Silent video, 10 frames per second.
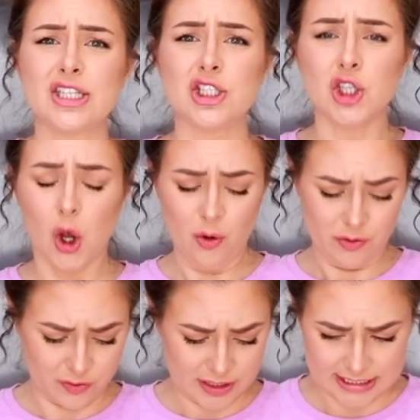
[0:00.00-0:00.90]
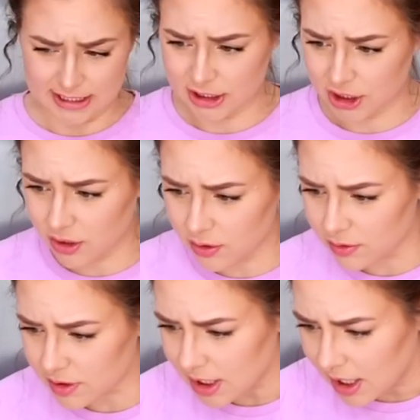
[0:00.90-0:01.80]
so freaking
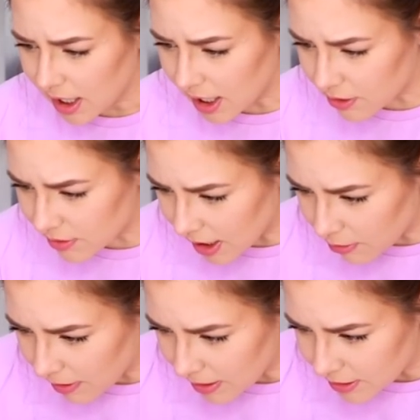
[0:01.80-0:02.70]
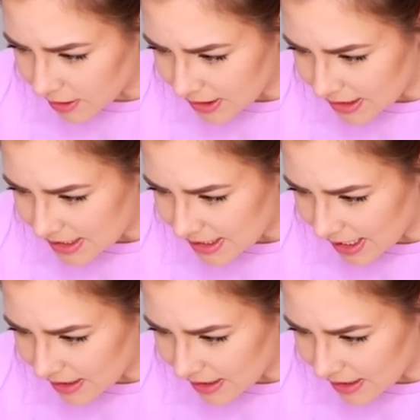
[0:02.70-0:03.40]
cute. I don't know how well you can see